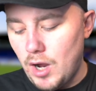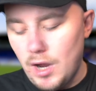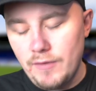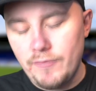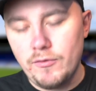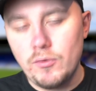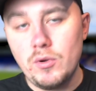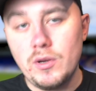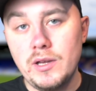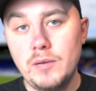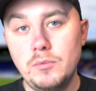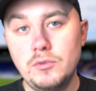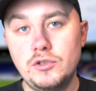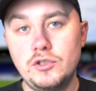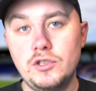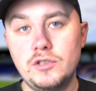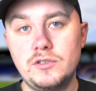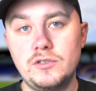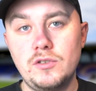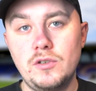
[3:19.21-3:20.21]
I thought he was
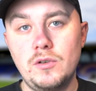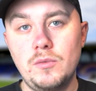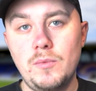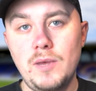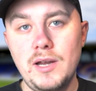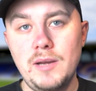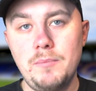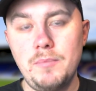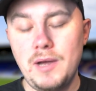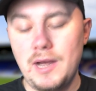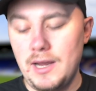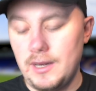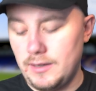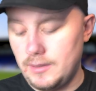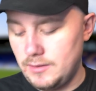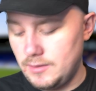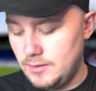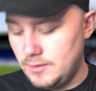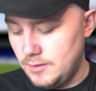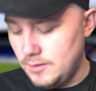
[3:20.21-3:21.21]
just on the way
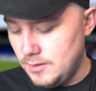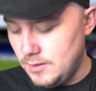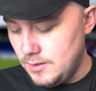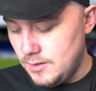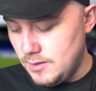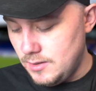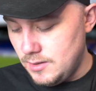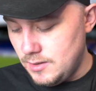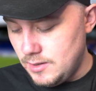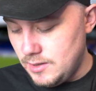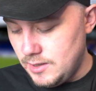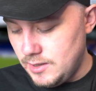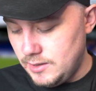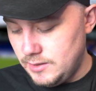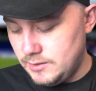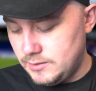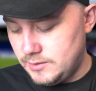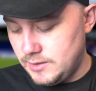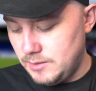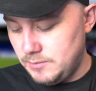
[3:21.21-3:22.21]
back and
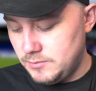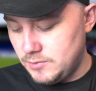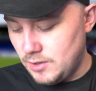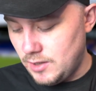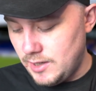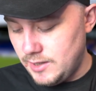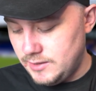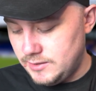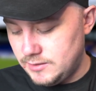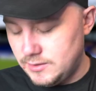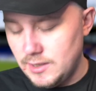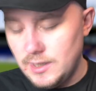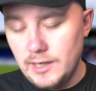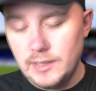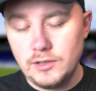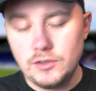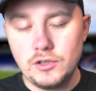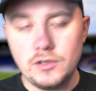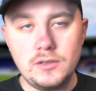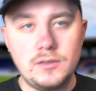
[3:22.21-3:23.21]
it seems like he's still
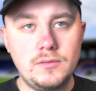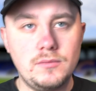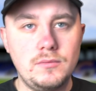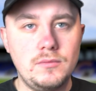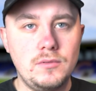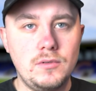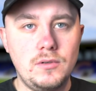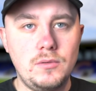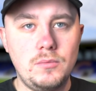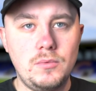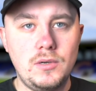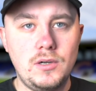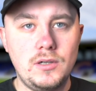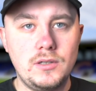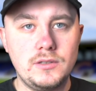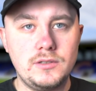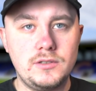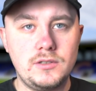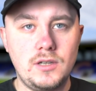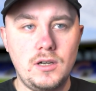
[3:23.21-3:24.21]
injured or
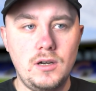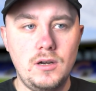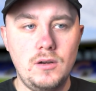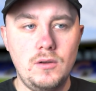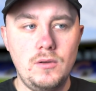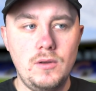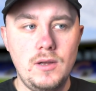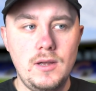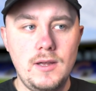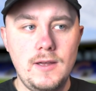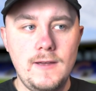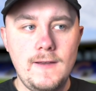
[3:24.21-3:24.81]
what. So,